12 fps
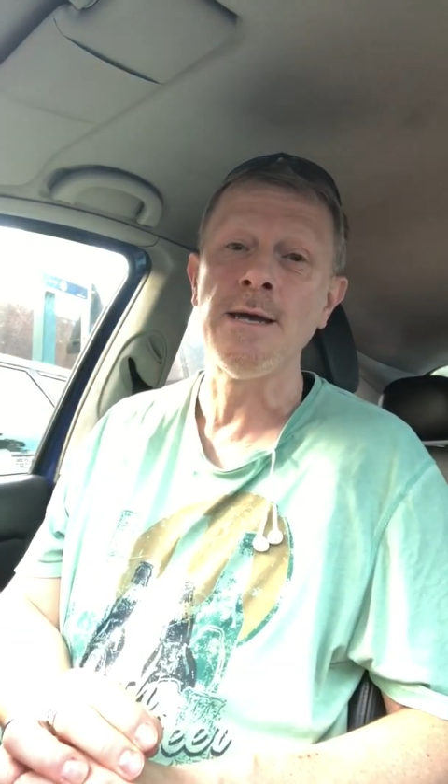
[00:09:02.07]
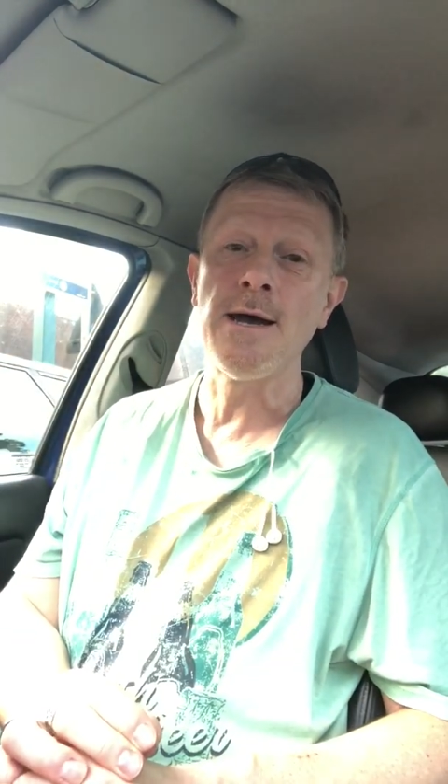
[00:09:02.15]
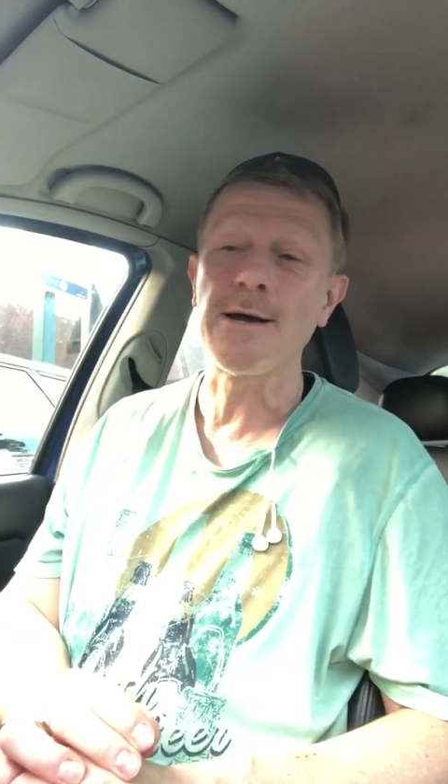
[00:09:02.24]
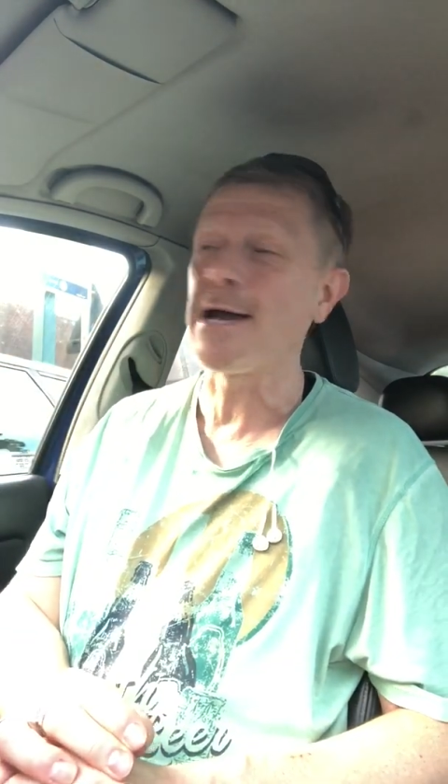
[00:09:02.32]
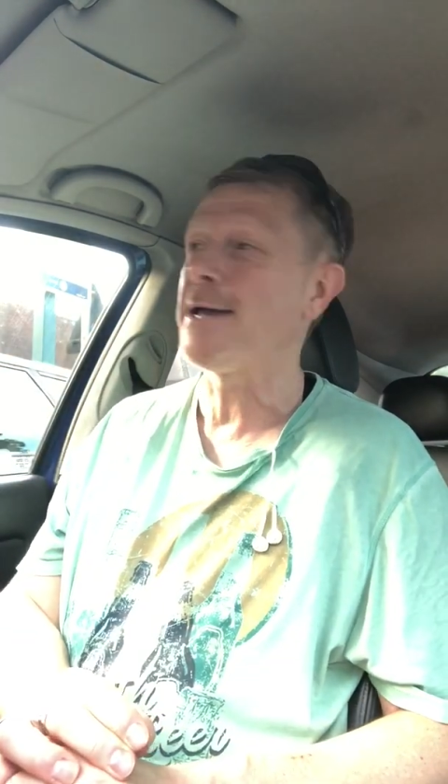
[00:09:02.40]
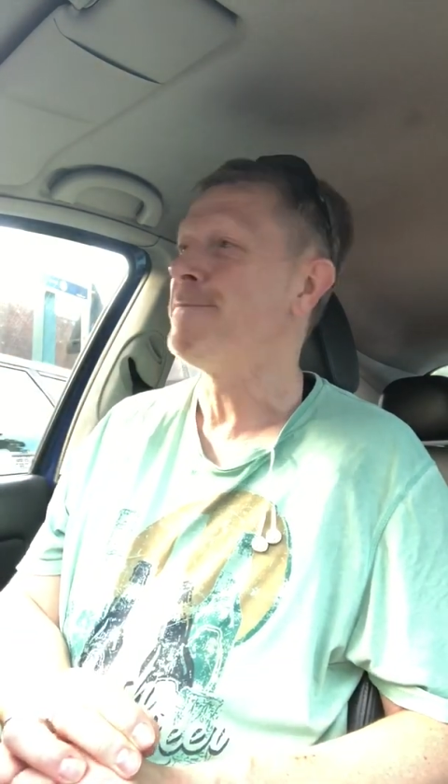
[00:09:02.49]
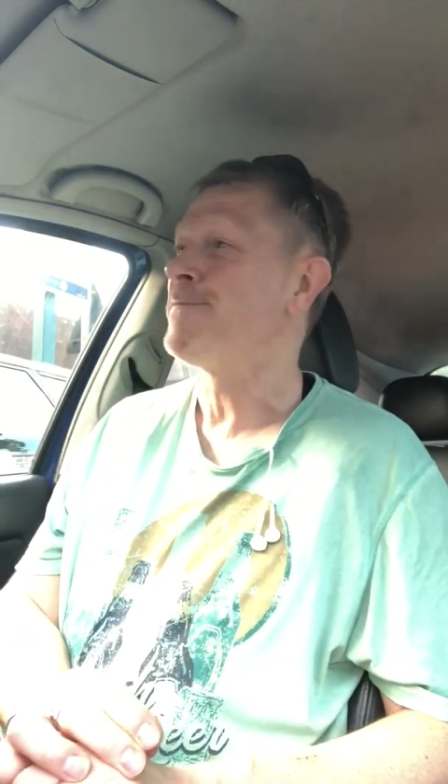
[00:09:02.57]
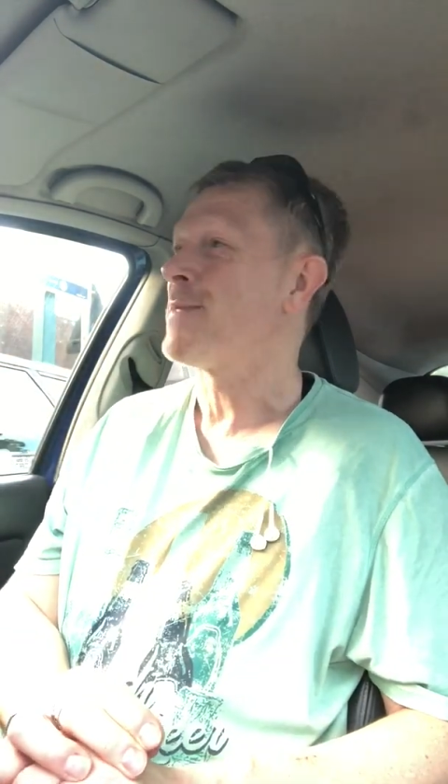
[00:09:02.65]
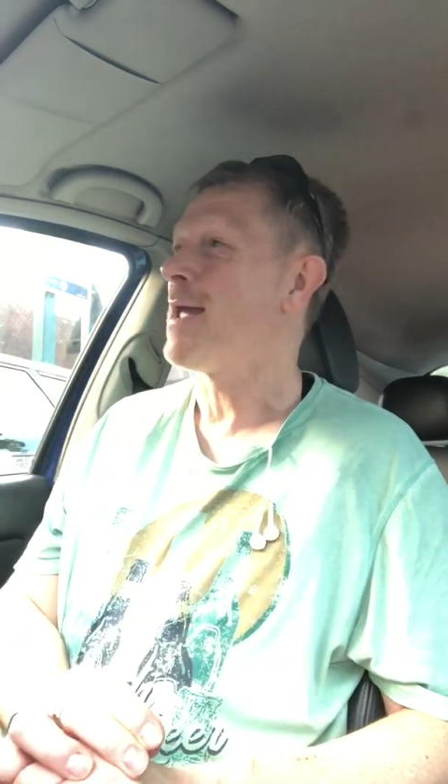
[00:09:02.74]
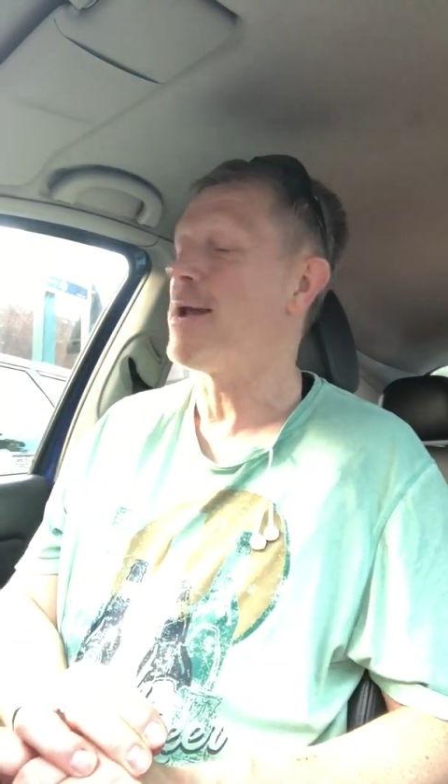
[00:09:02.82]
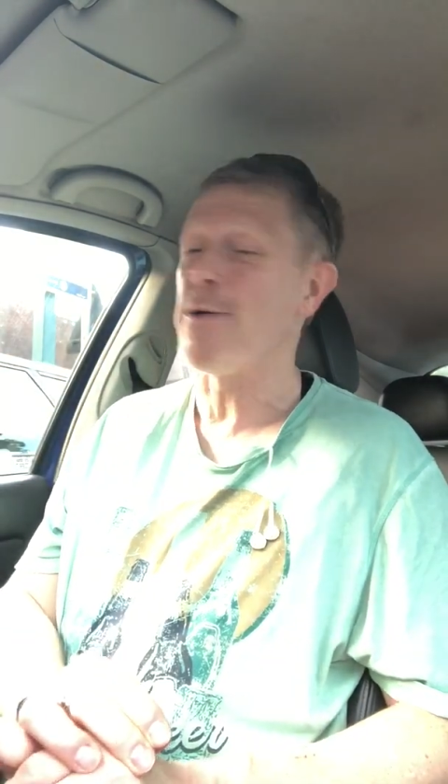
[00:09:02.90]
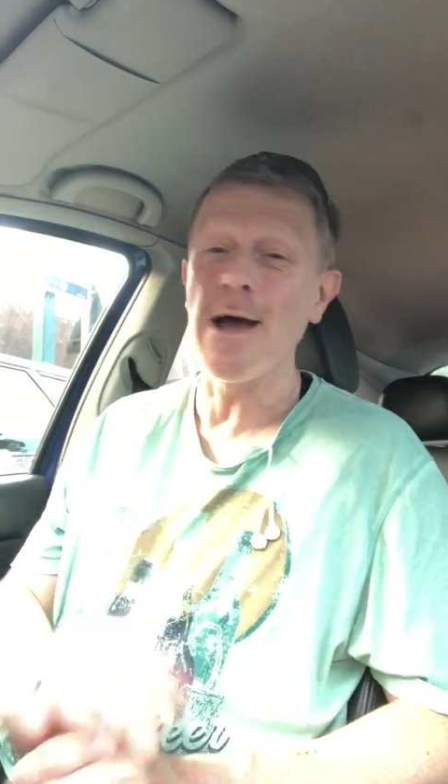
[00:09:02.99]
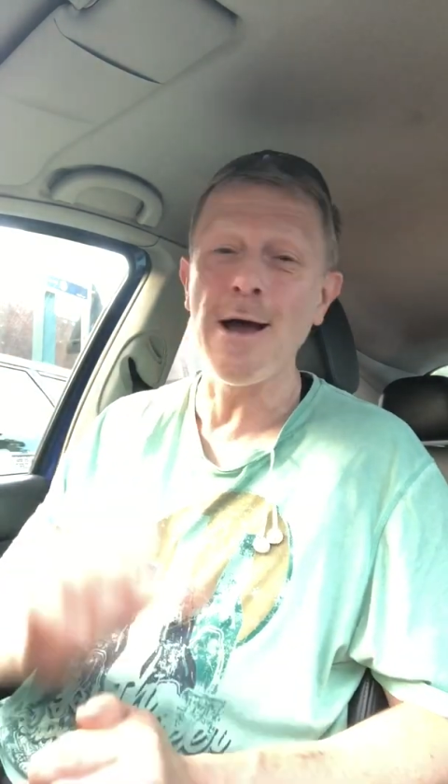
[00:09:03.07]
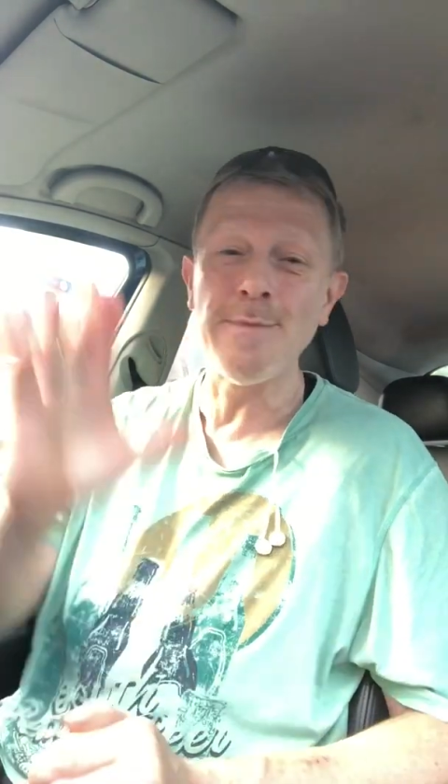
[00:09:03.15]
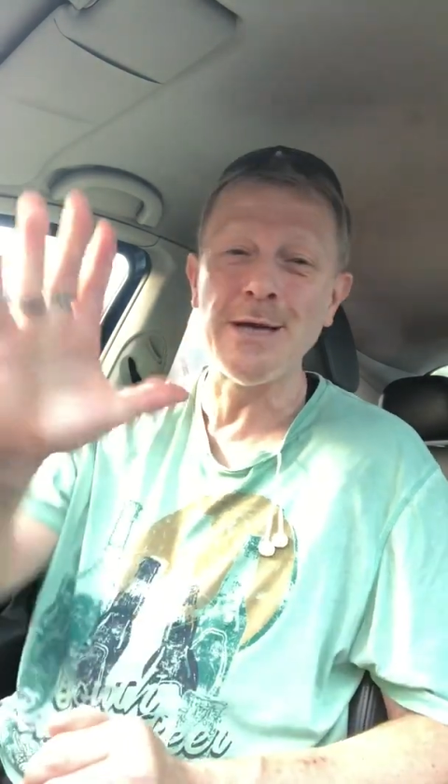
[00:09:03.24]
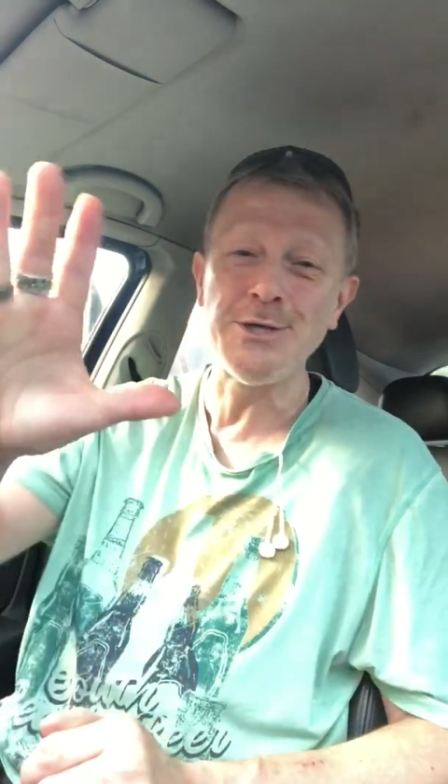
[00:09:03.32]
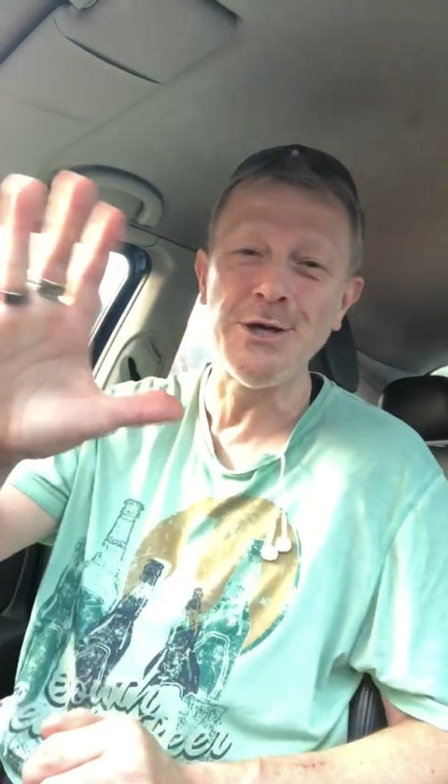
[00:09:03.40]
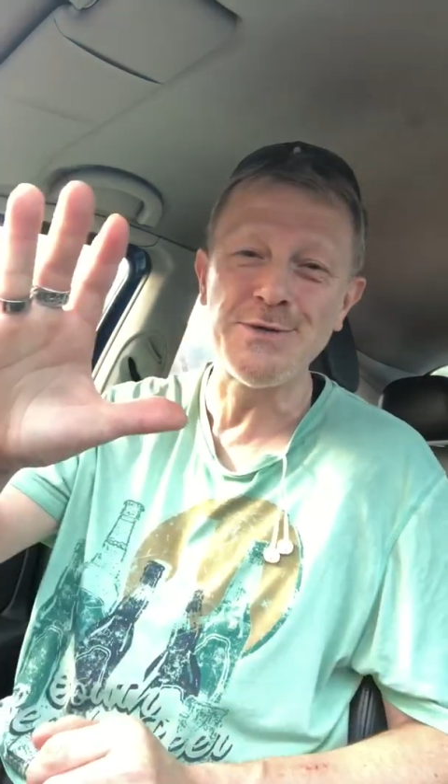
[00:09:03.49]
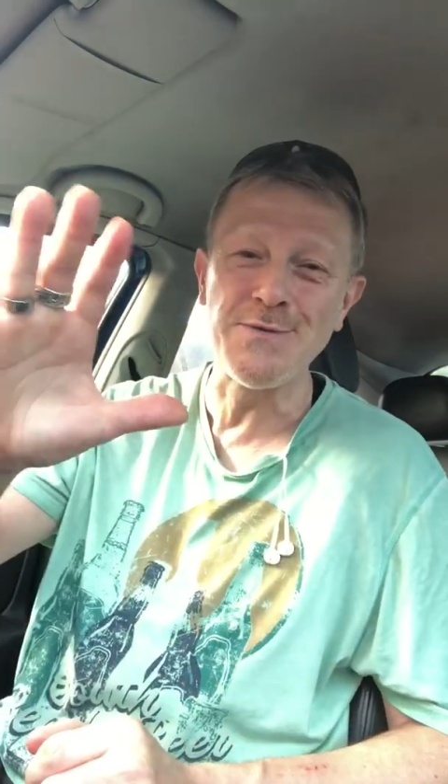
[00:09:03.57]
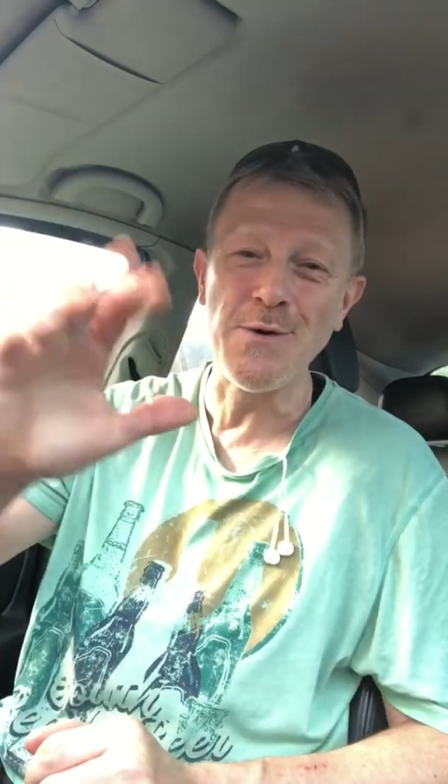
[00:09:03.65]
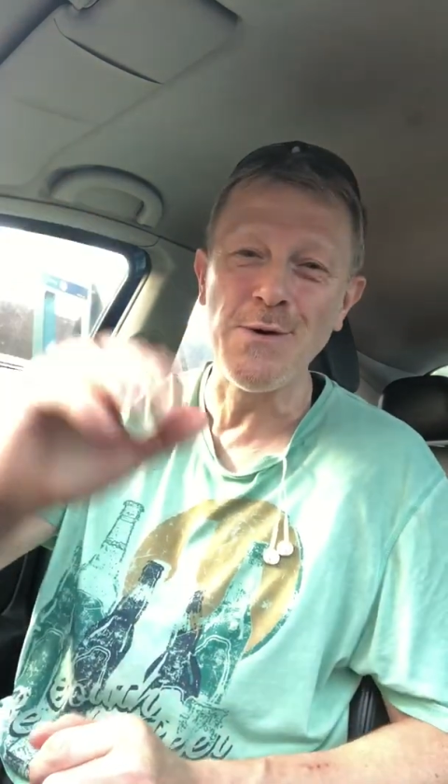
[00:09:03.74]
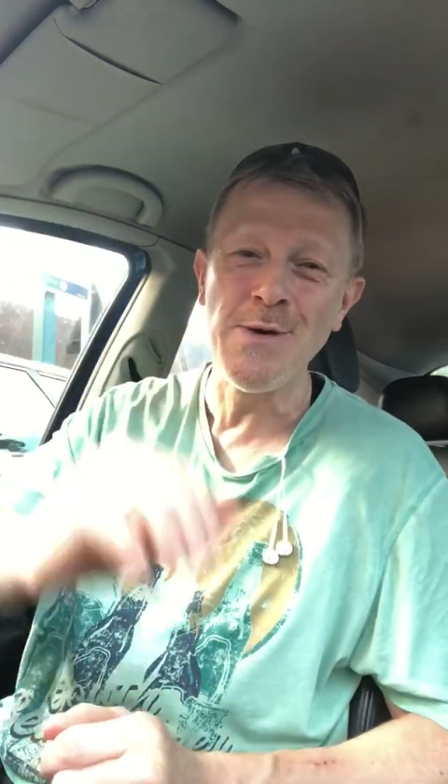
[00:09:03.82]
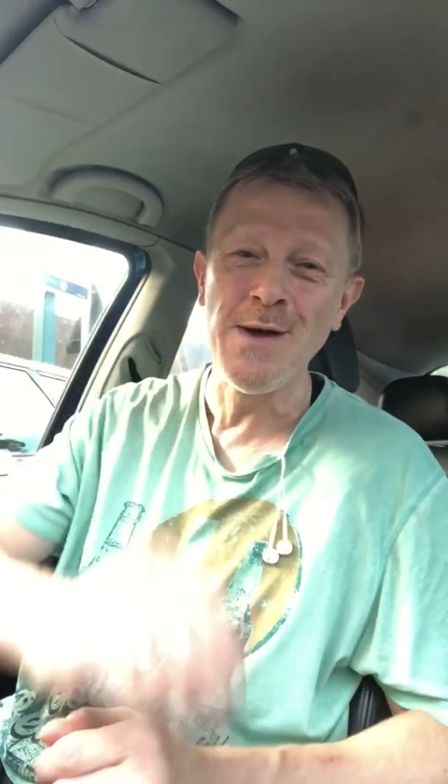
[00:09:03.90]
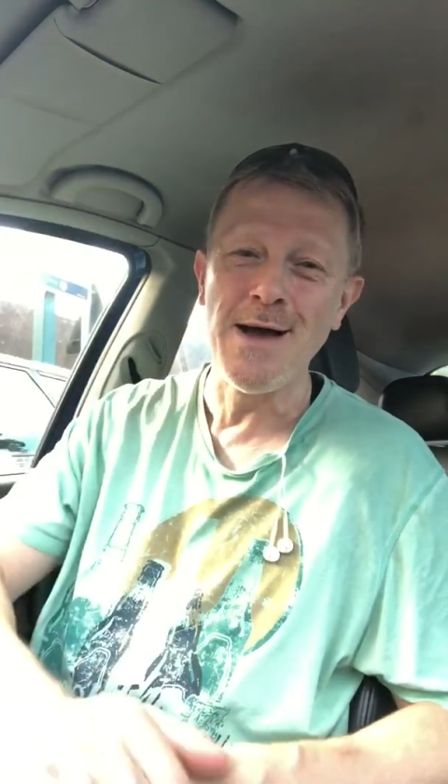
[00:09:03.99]
Okay, anyway, I hope that's
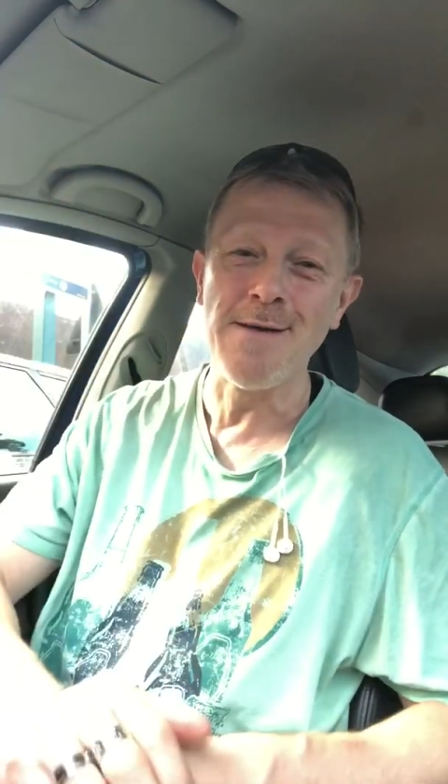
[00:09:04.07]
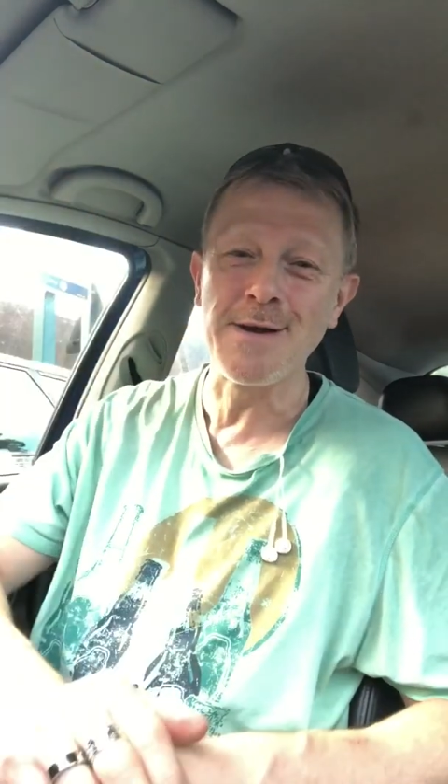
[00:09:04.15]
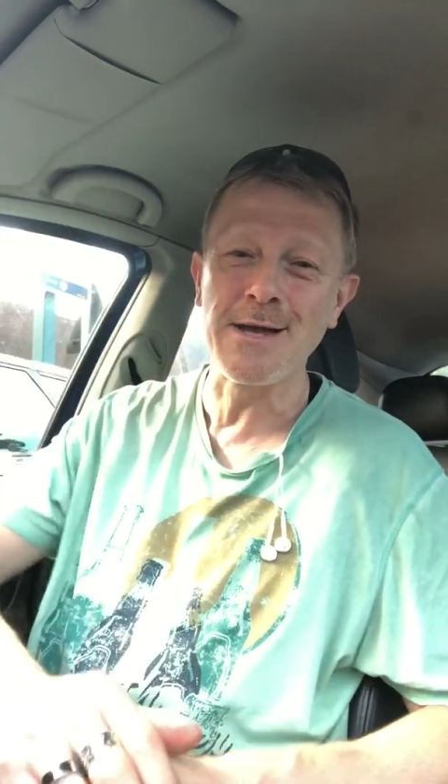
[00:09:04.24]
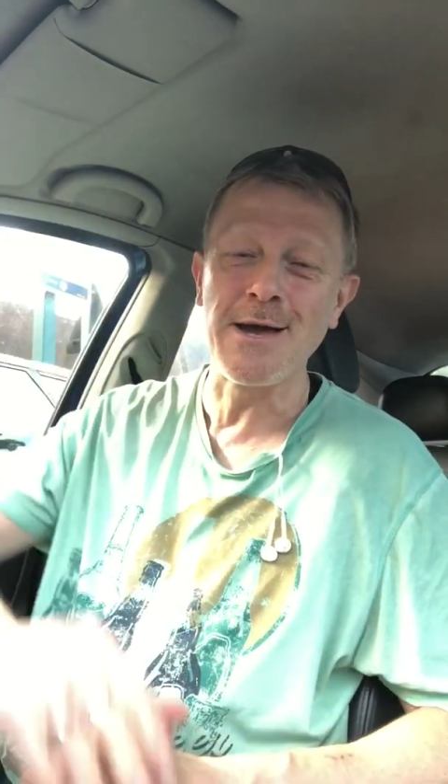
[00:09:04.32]
useful. I'm going to